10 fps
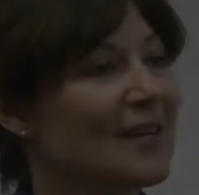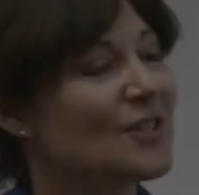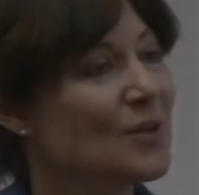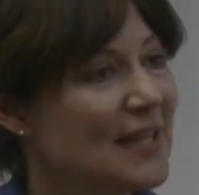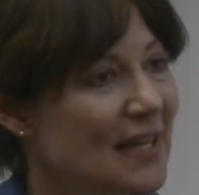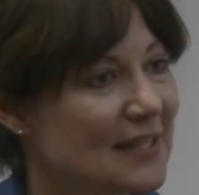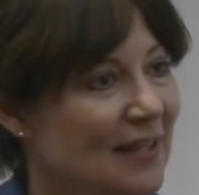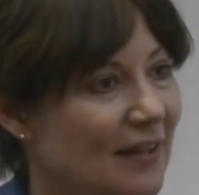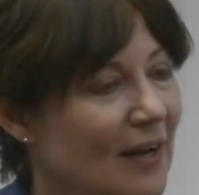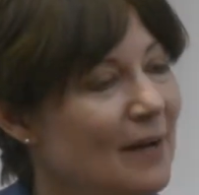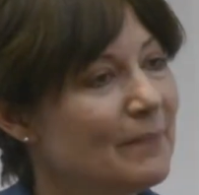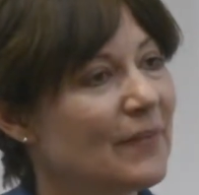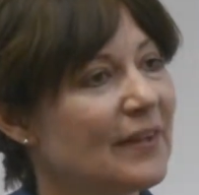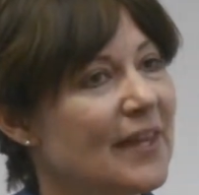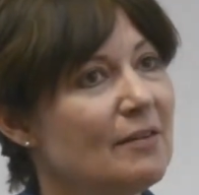So Zeta,
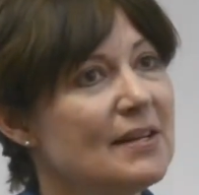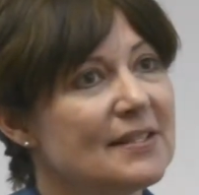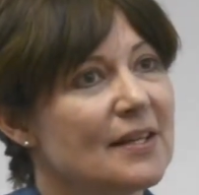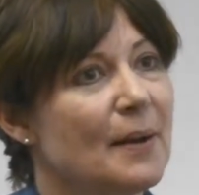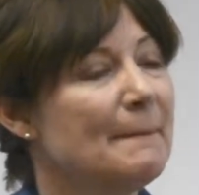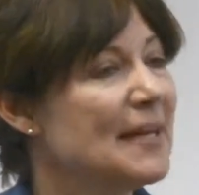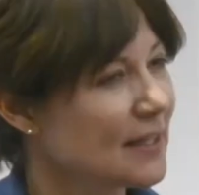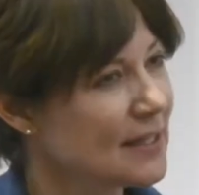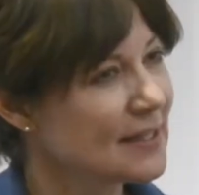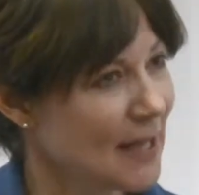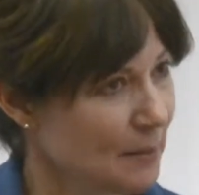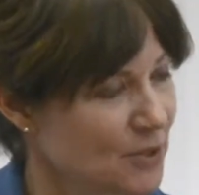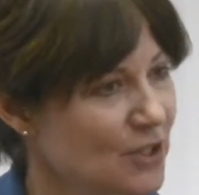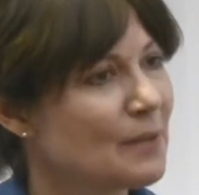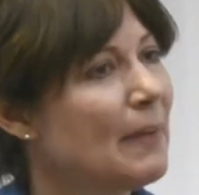there is
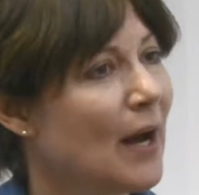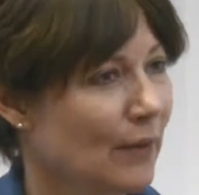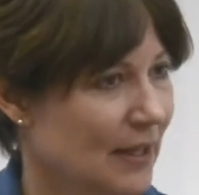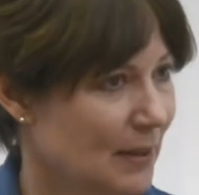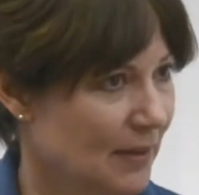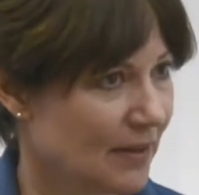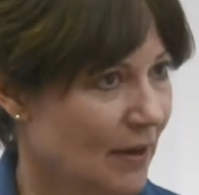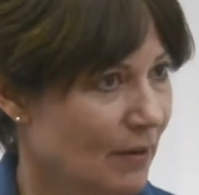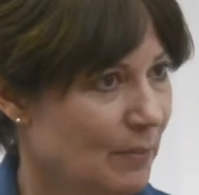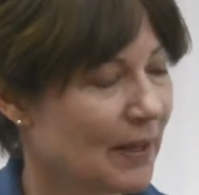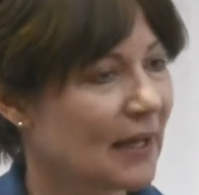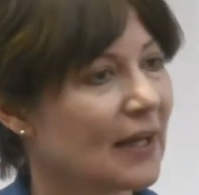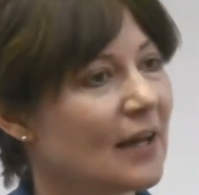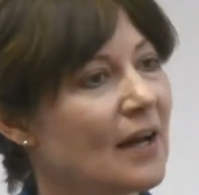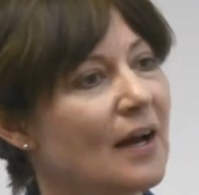misconceptions about
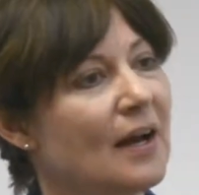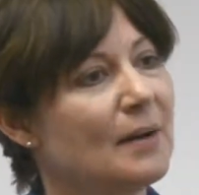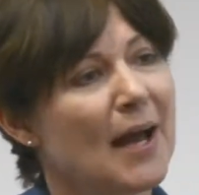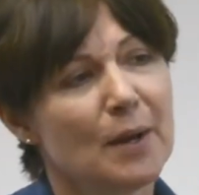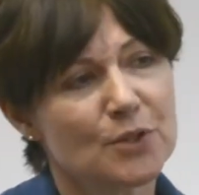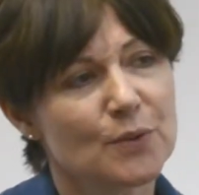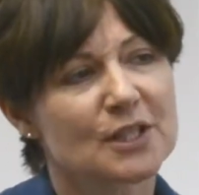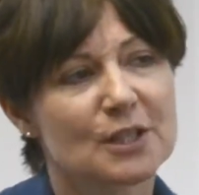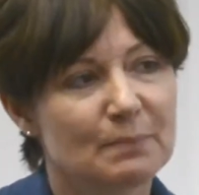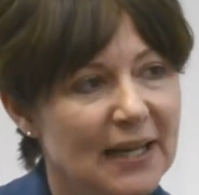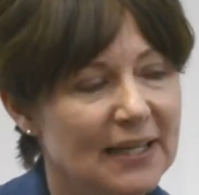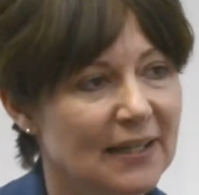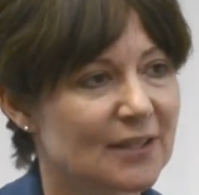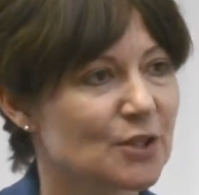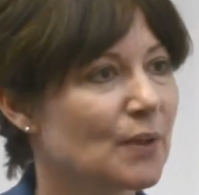hypnotherapy. How would you explain
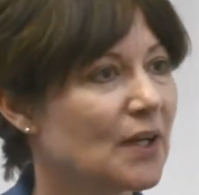that to a